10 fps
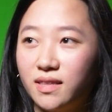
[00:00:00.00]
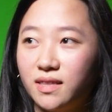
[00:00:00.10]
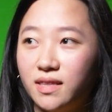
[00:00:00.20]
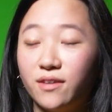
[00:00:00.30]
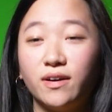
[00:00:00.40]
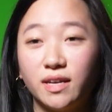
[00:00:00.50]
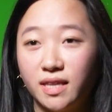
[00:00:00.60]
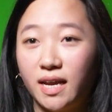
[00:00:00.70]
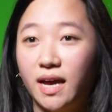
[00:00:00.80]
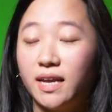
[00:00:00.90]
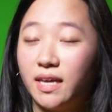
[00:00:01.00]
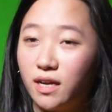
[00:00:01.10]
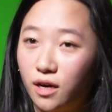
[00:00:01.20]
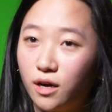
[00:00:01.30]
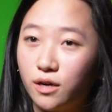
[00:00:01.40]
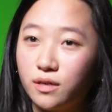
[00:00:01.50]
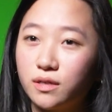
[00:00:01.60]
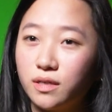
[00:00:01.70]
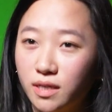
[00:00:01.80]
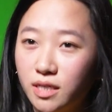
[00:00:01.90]
they found out that I had like a heart
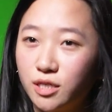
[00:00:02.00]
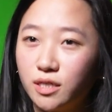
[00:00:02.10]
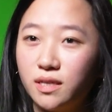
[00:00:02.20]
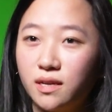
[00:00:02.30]
condition,